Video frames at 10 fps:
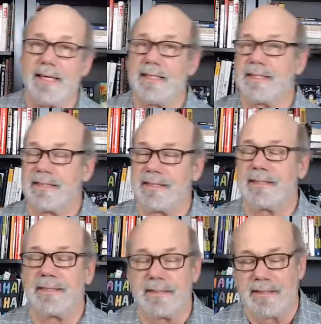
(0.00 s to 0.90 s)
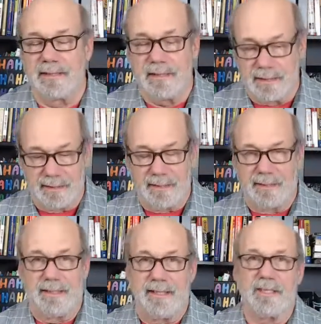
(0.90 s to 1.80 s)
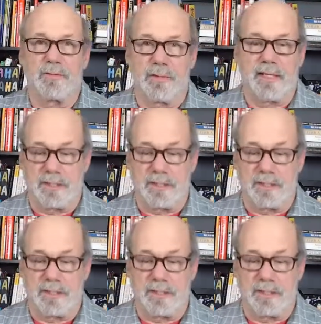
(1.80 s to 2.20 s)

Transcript: It's it's real.